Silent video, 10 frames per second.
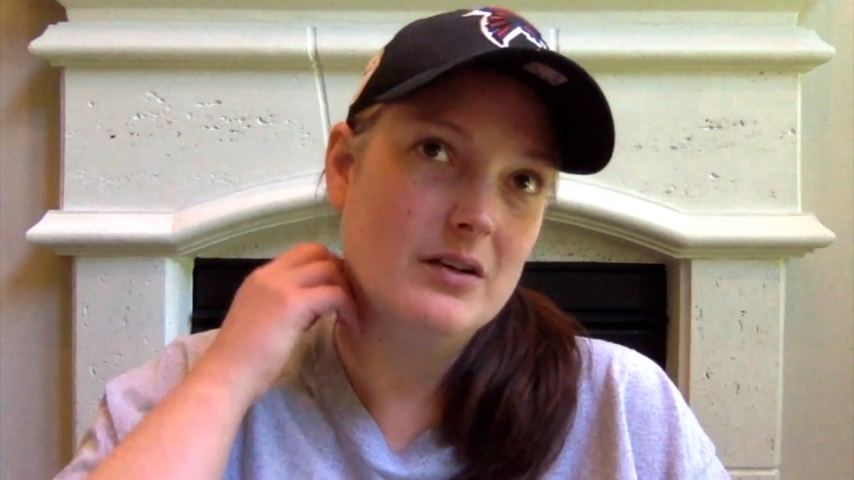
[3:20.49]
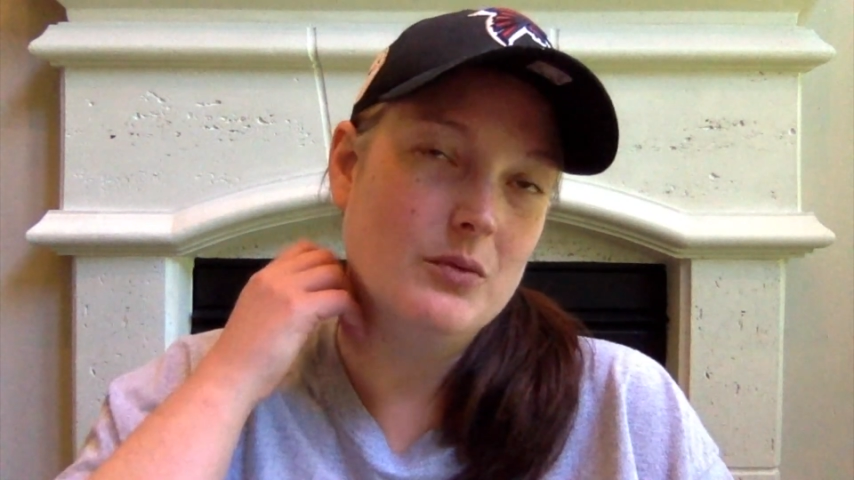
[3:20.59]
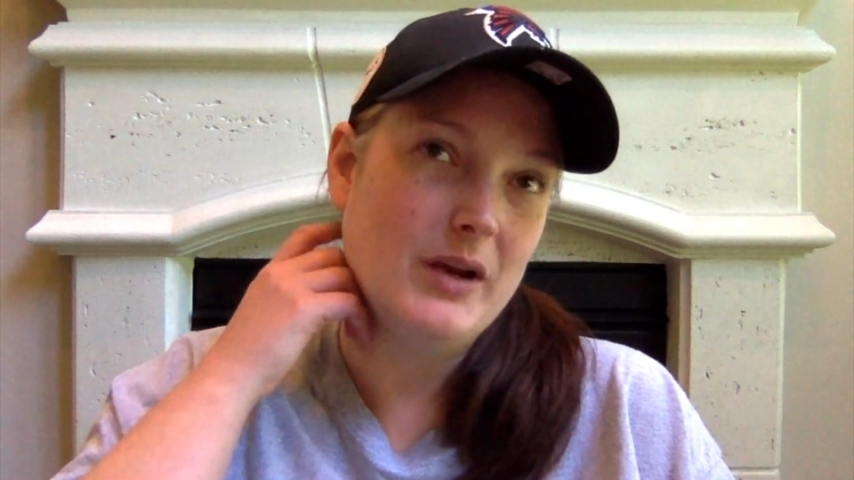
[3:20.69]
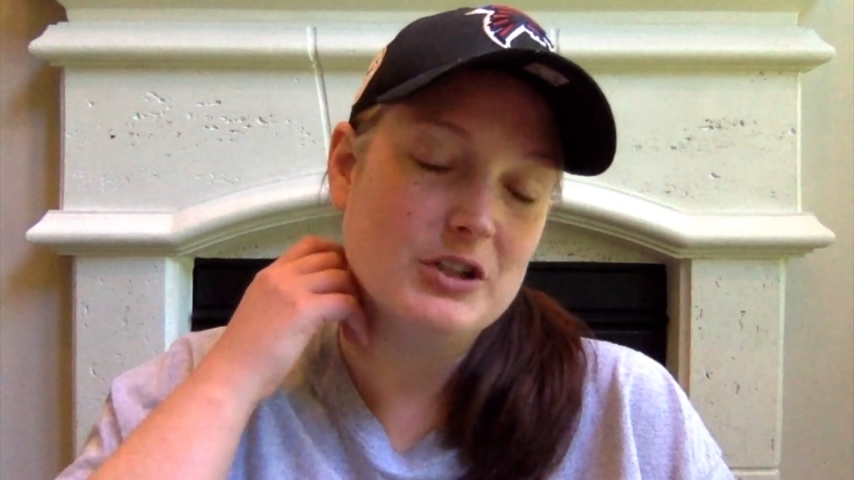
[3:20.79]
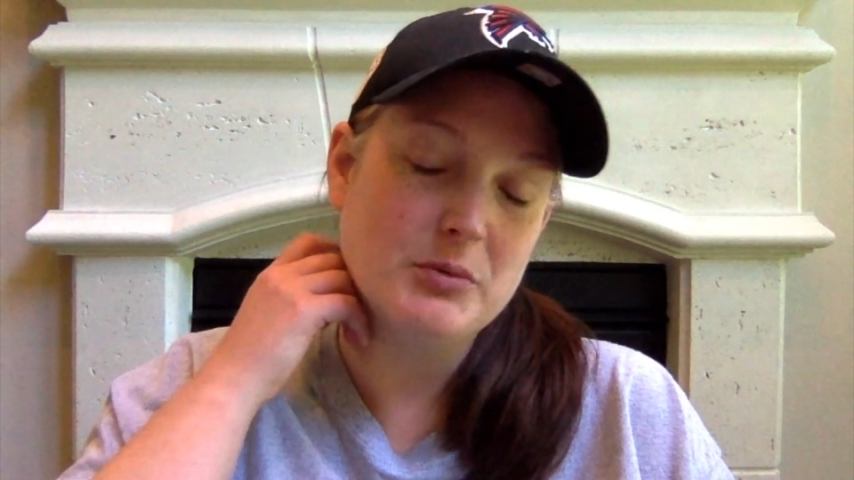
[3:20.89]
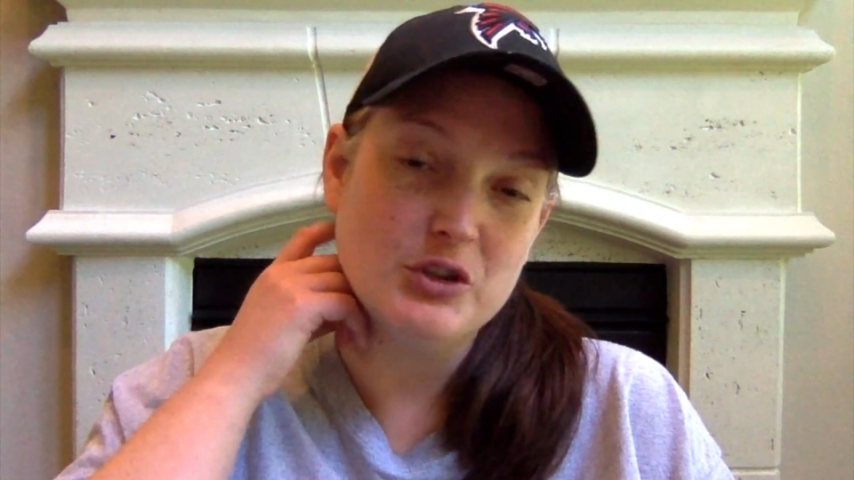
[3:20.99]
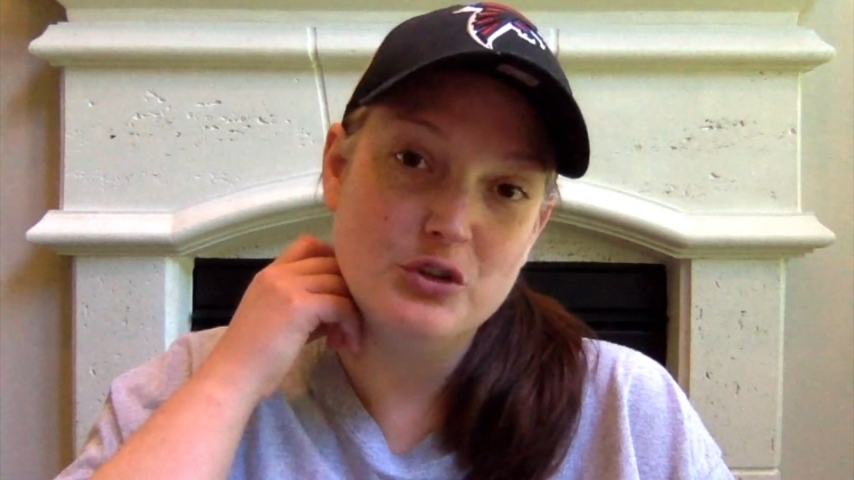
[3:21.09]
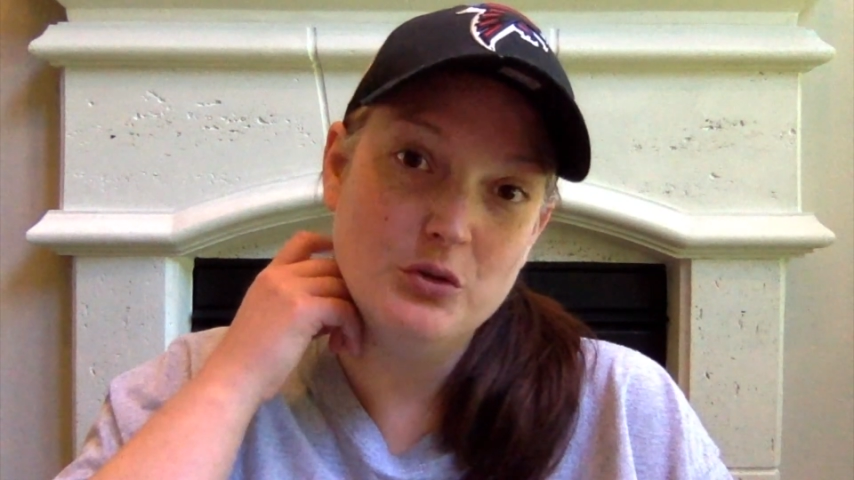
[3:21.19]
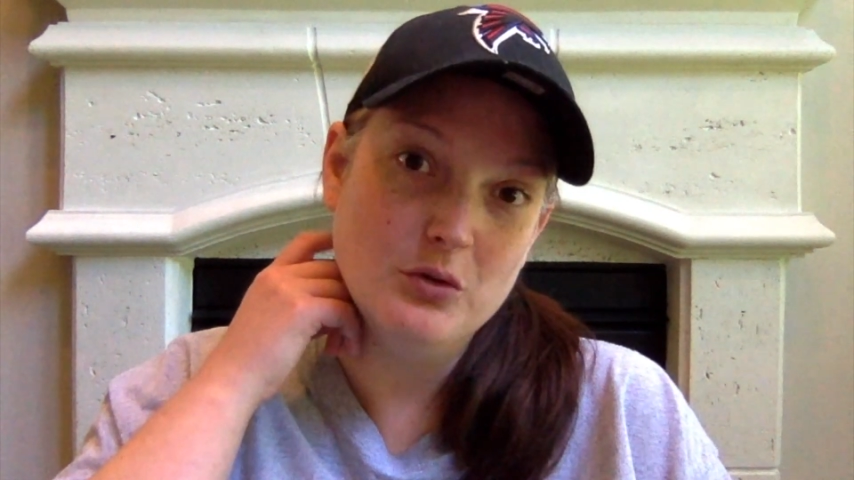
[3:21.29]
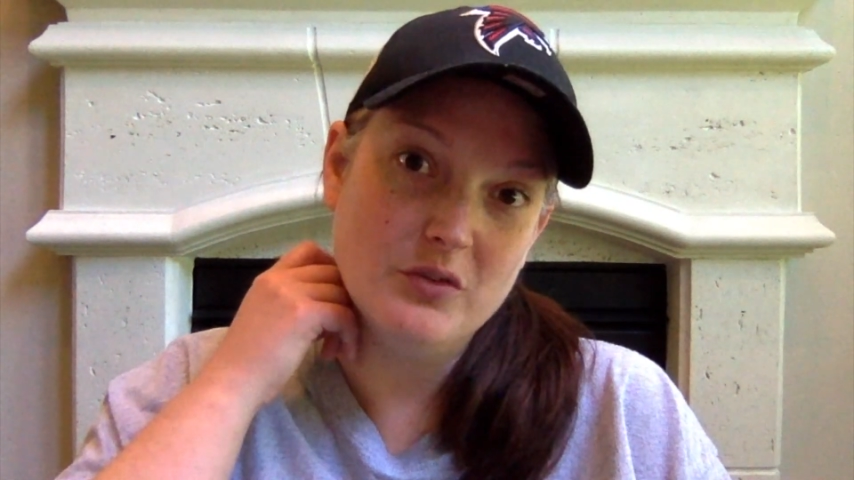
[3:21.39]
We actually bought
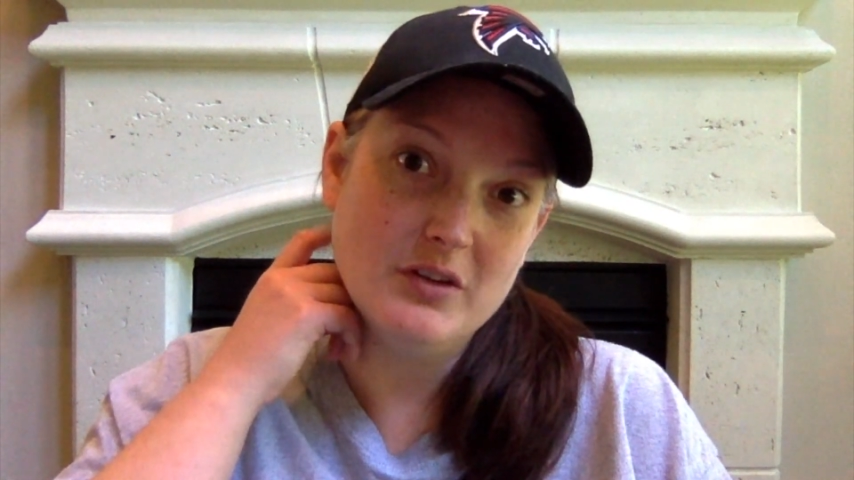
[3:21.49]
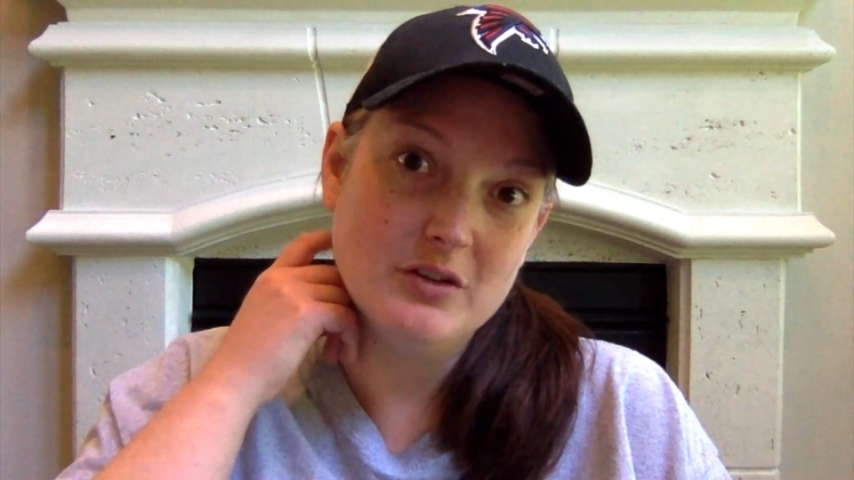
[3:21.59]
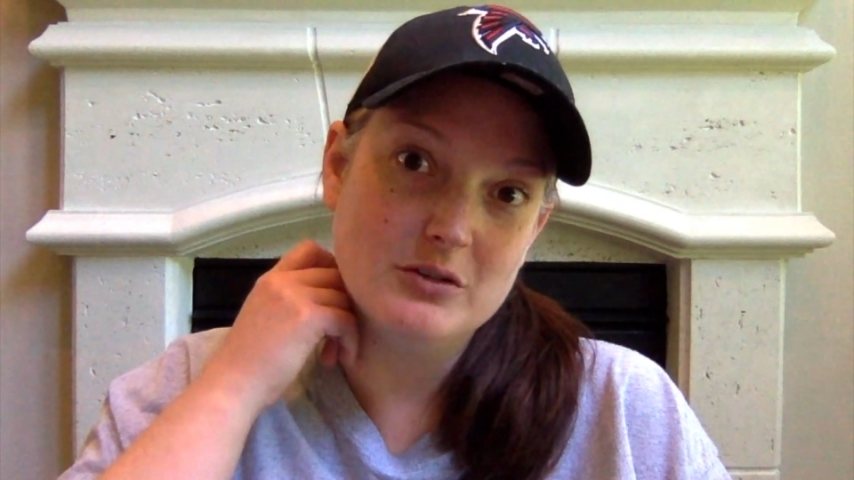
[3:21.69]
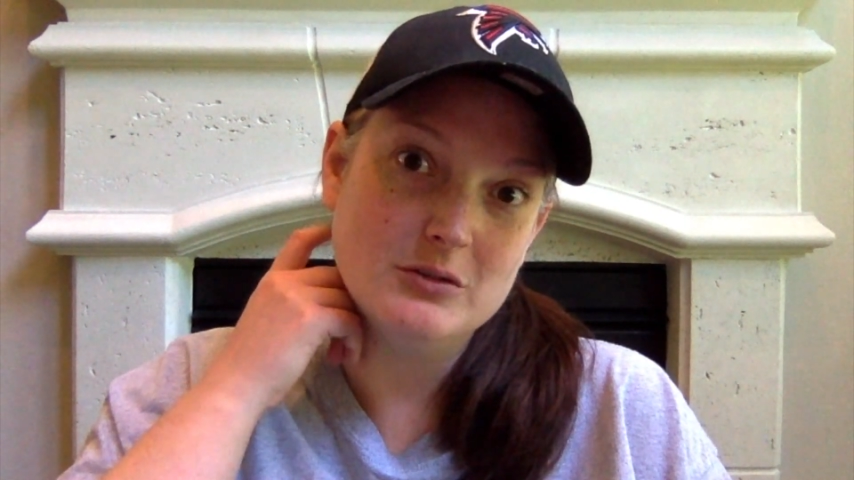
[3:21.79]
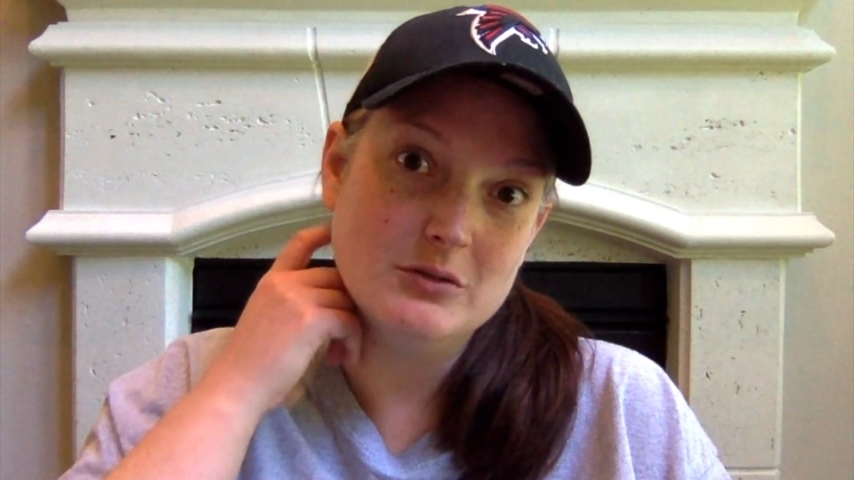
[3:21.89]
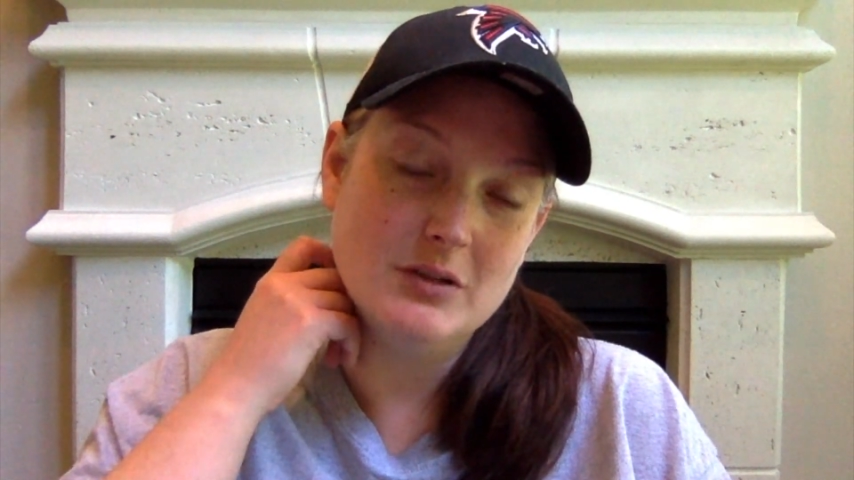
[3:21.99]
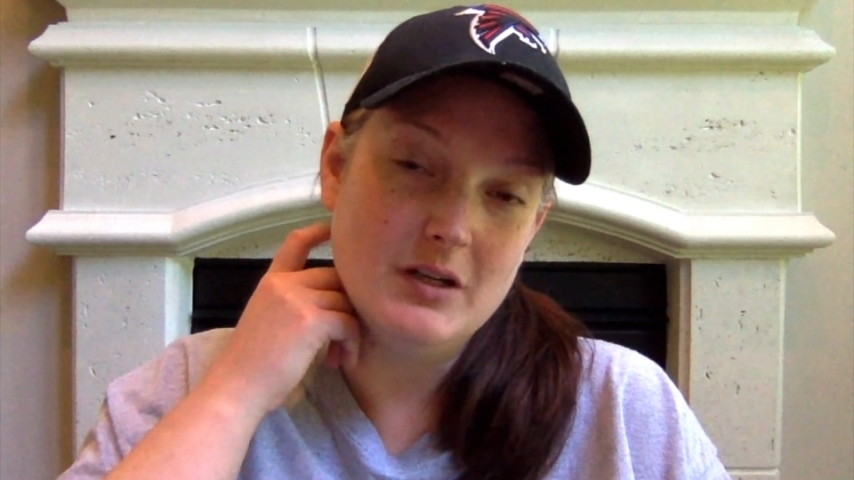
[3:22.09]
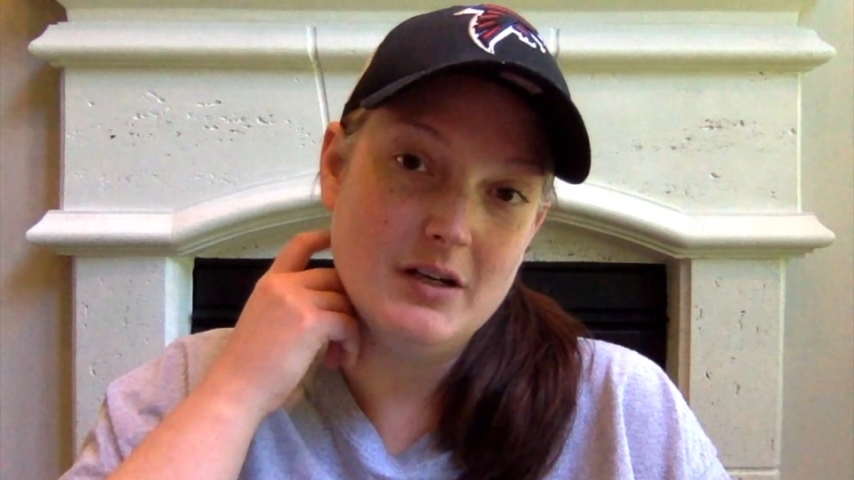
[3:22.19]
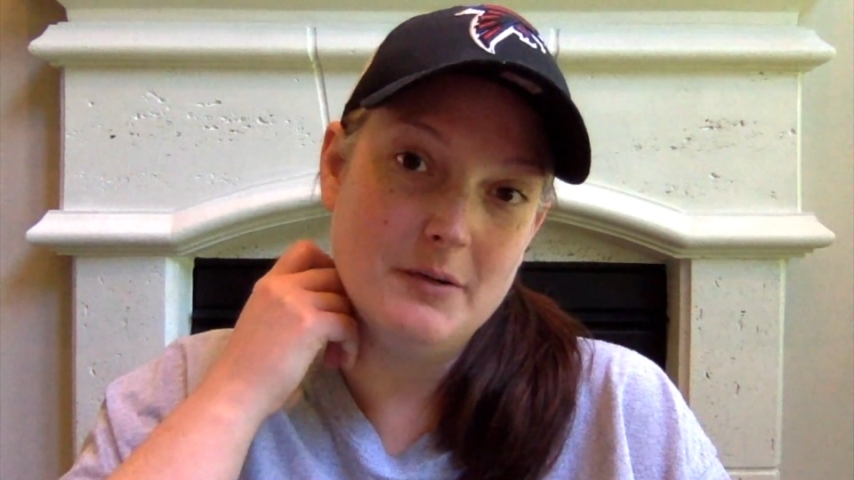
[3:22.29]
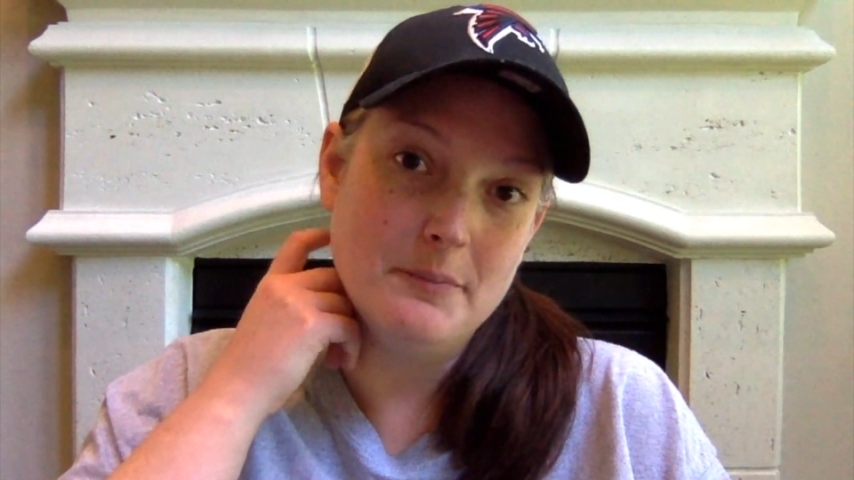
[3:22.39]
two of the little
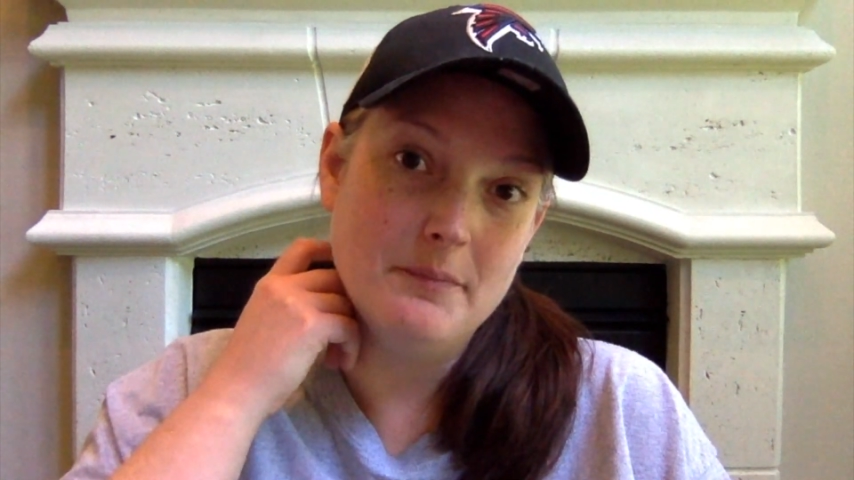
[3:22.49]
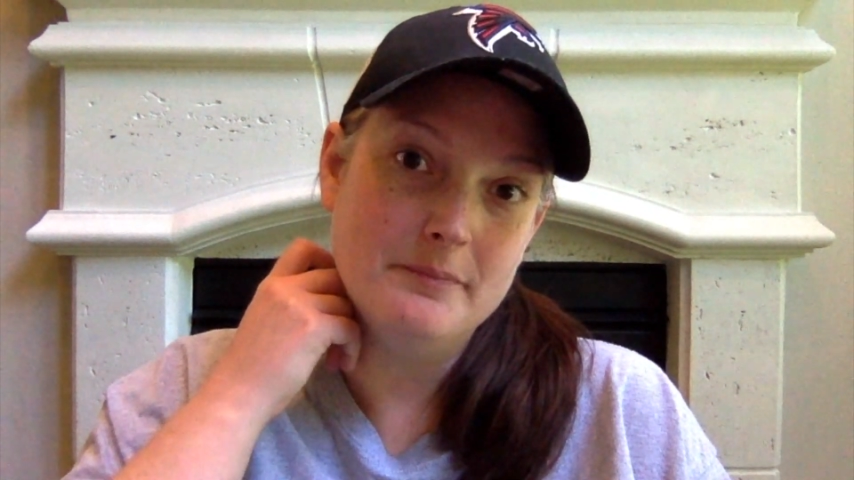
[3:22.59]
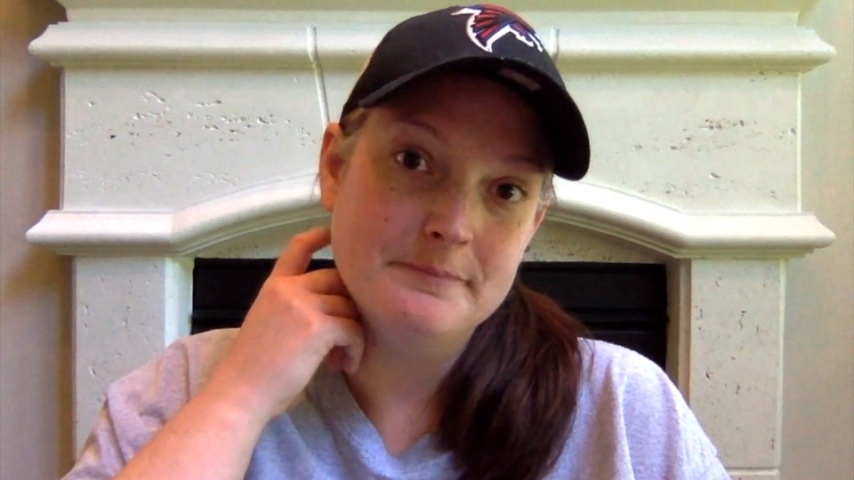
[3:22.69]
um,